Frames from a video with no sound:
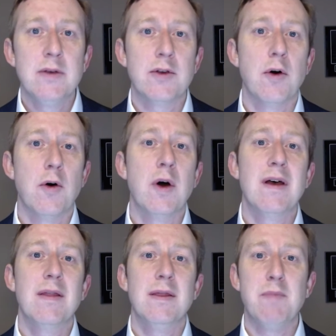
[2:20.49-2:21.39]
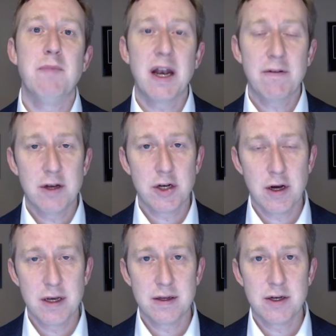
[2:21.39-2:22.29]
So the
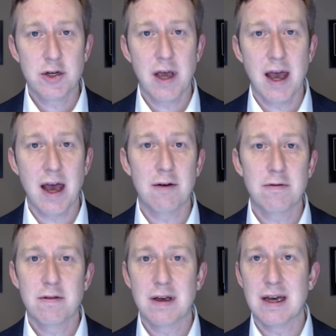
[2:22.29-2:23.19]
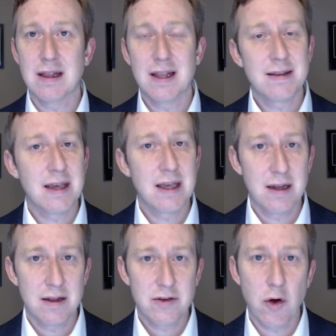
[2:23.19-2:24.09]
beneficiaries that you have, let's say
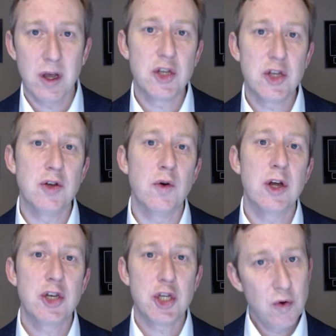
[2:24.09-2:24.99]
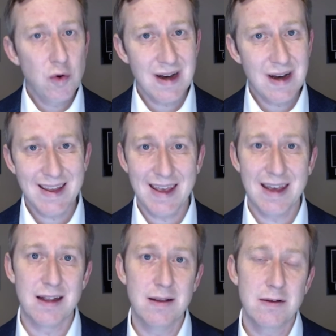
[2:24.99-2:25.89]
that it's going to 2
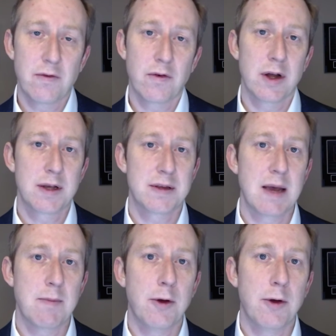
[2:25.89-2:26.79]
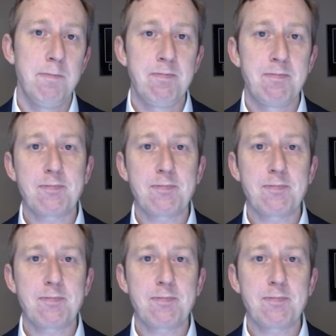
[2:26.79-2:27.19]
kids, for example.